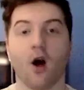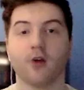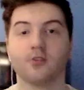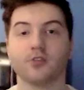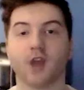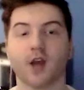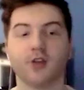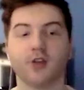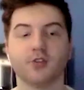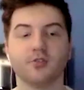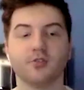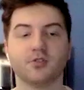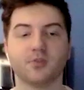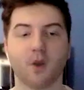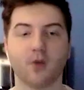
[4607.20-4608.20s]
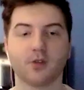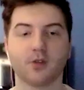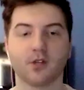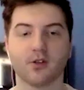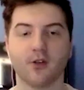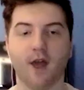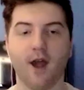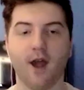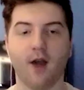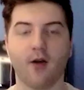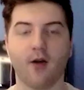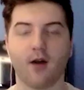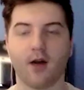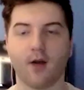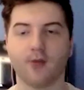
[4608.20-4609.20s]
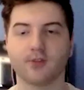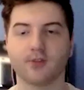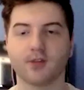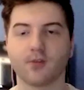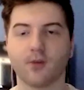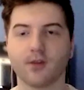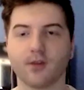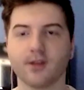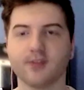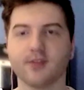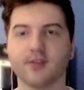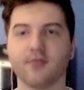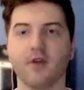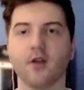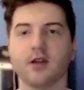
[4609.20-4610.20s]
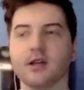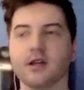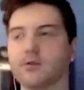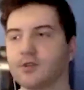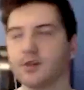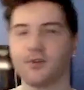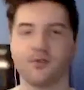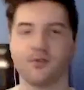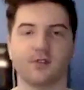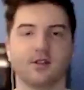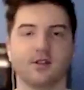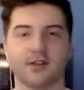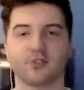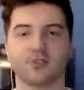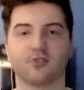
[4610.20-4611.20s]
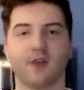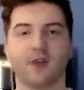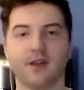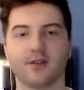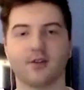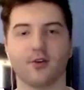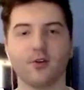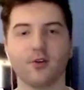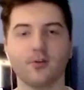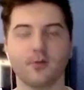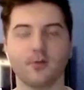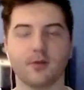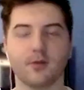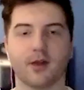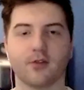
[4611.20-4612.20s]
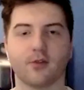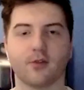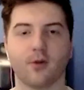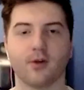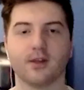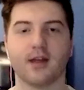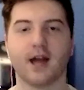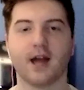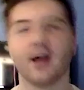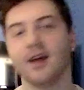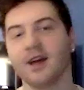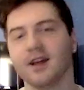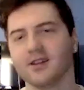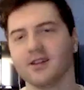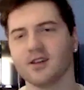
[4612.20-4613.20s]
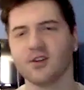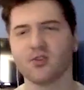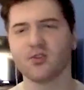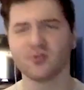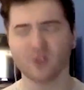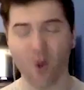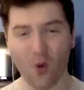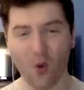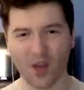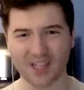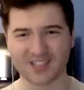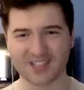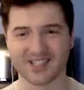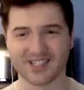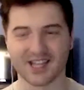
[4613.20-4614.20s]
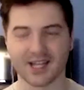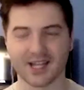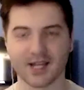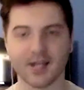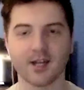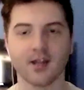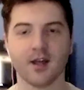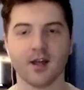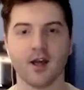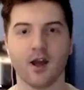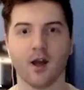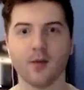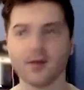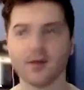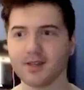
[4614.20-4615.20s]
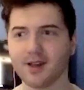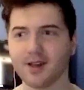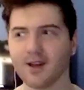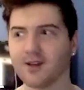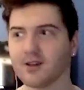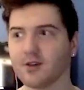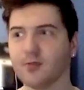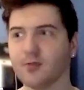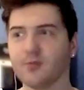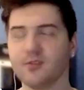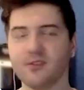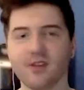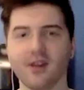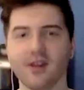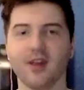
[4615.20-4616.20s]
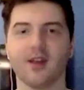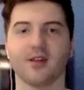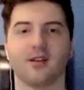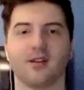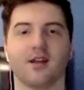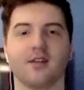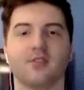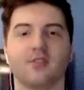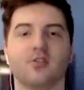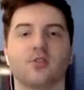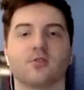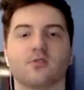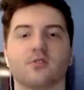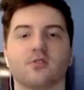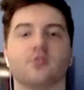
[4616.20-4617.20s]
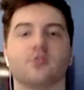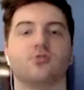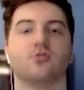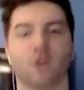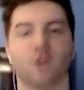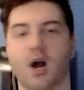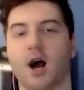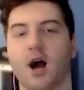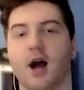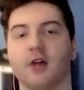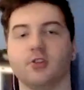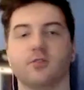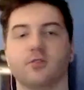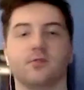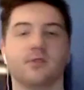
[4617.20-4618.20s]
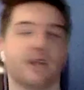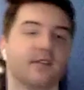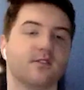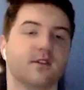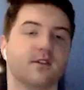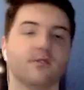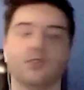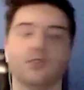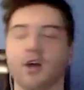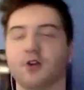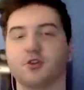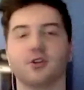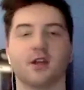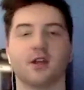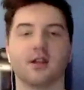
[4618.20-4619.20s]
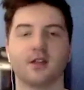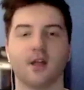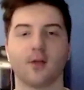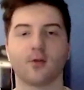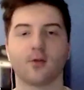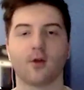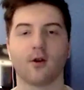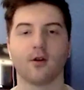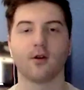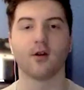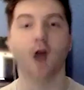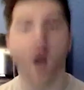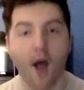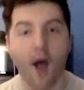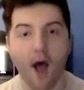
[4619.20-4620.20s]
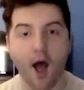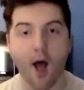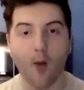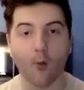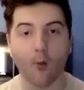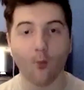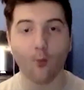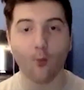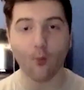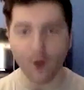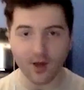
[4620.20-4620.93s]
Josh, you spoke. You're out." And I was like, "What? That's not fair." He literally like tried to hurt me by throwing that. The kid goes, "No, I didn't." I'm like, "Yeah, you did." And then she goes, "Josh, that's it. Josh, you're getting a yellow card." What?